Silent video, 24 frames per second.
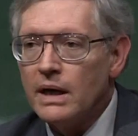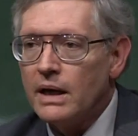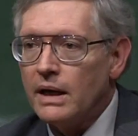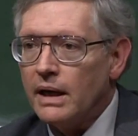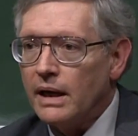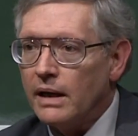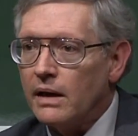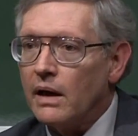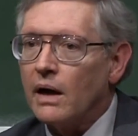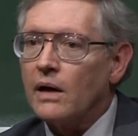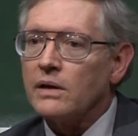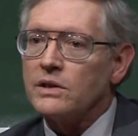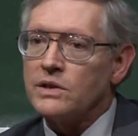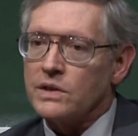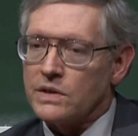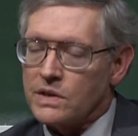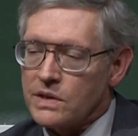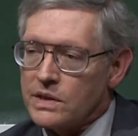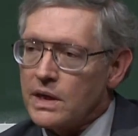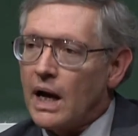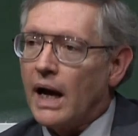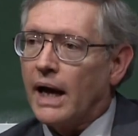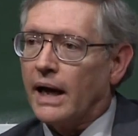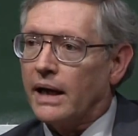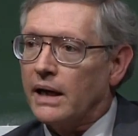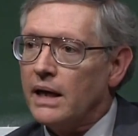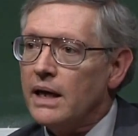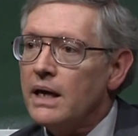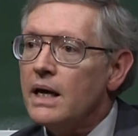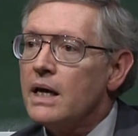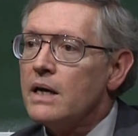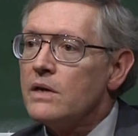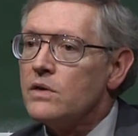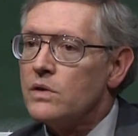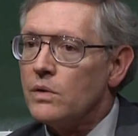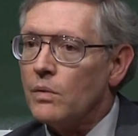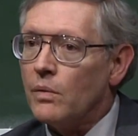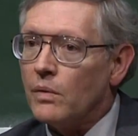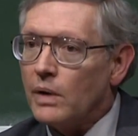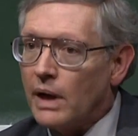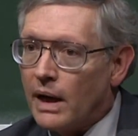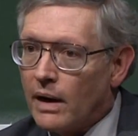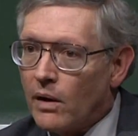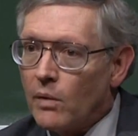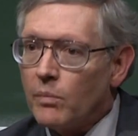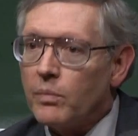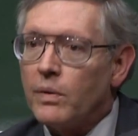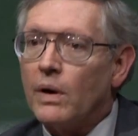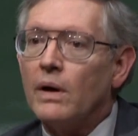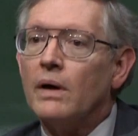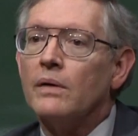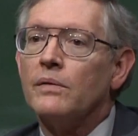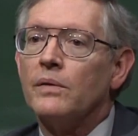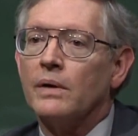in our society to help,